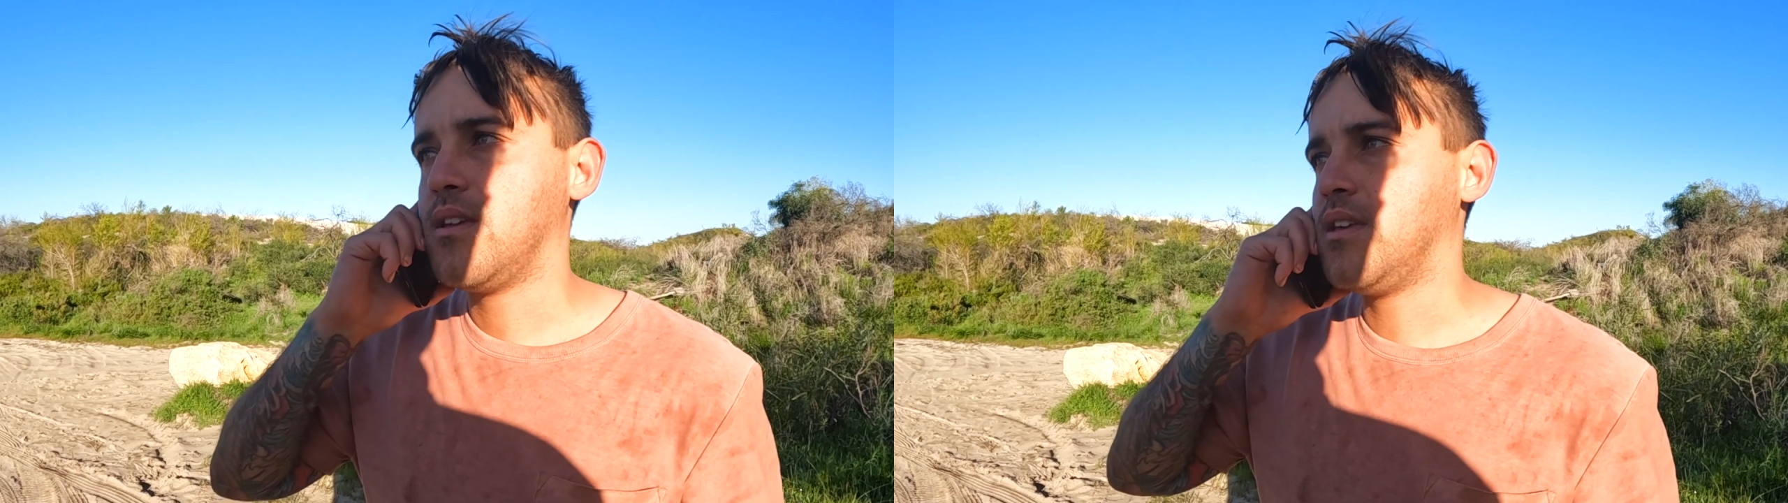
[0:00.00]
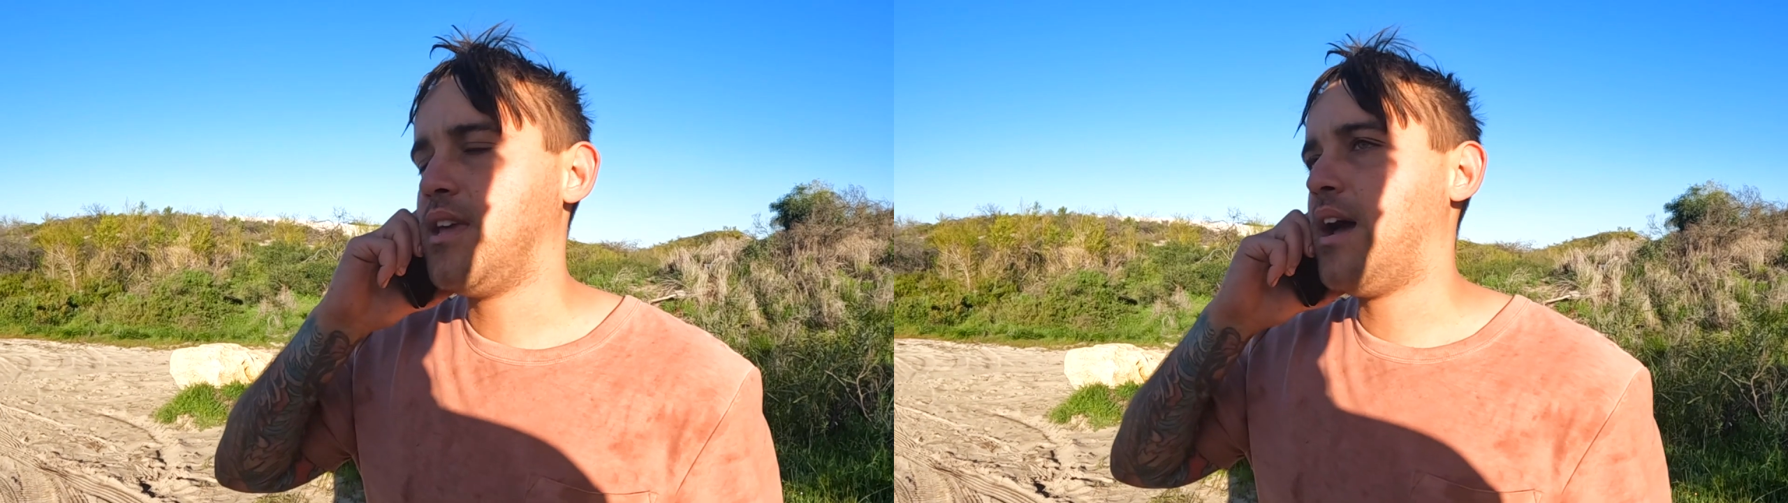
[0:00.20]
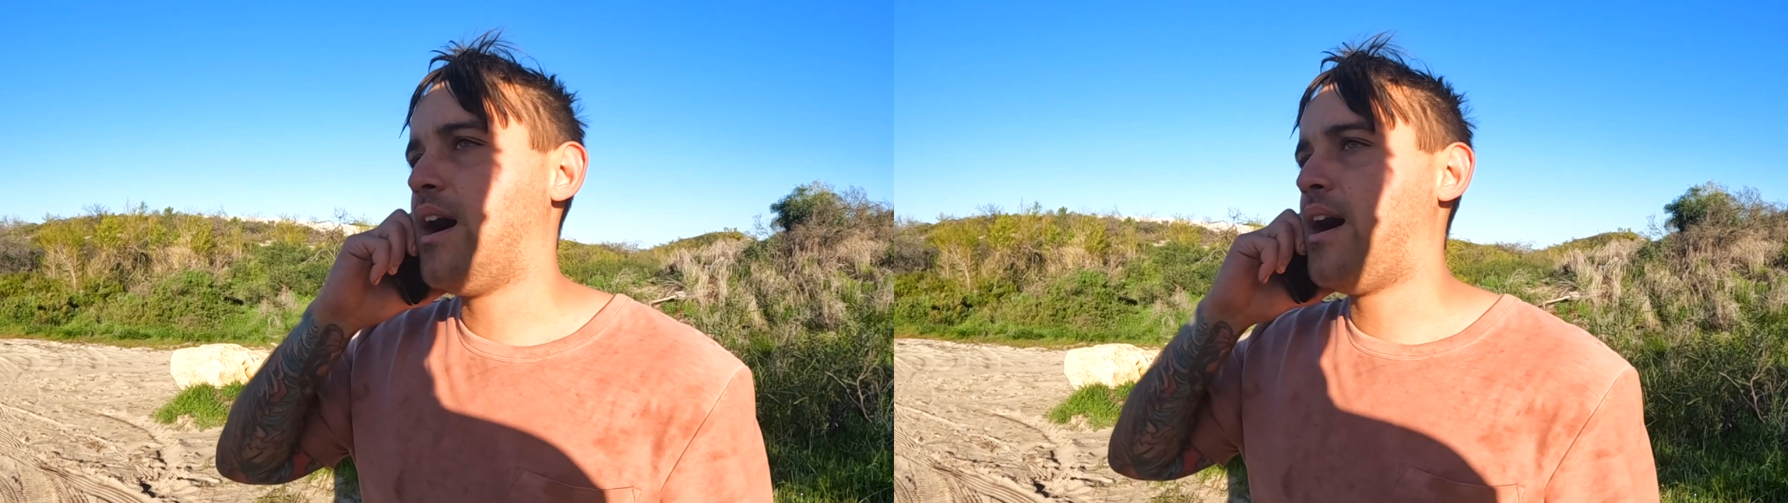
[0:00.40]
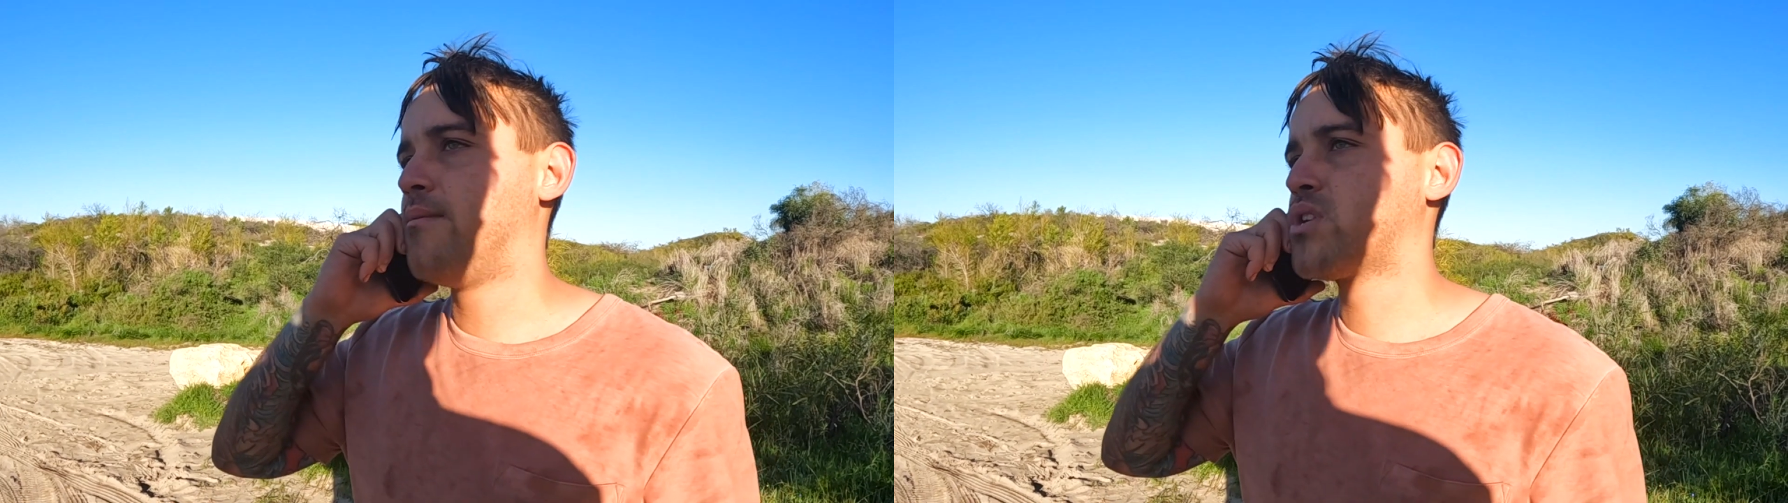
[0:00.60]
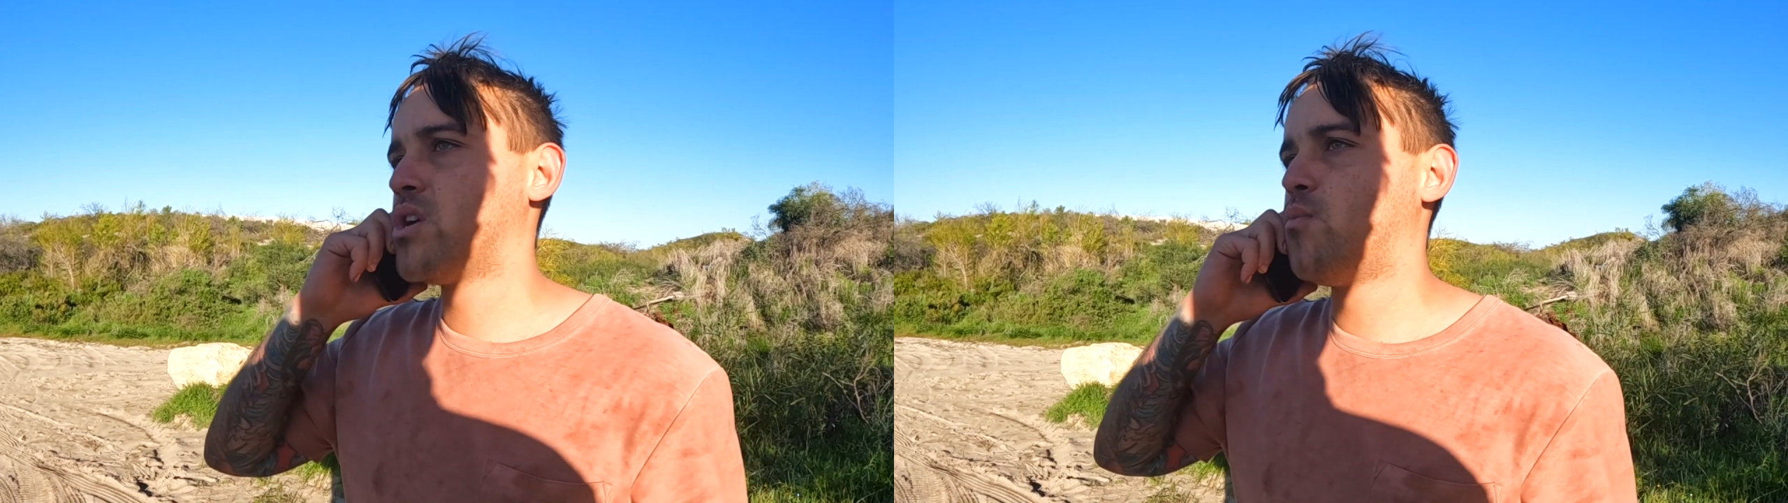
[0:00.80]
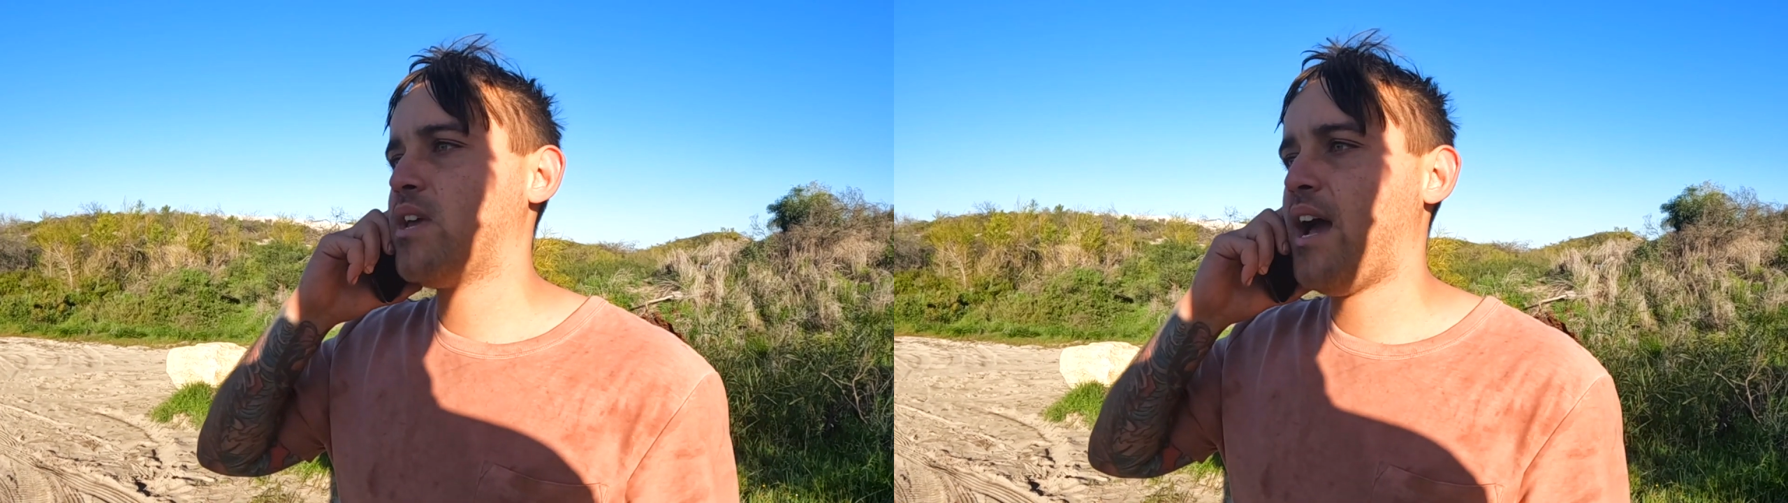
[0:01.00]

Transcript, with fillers: Yeah, um, so we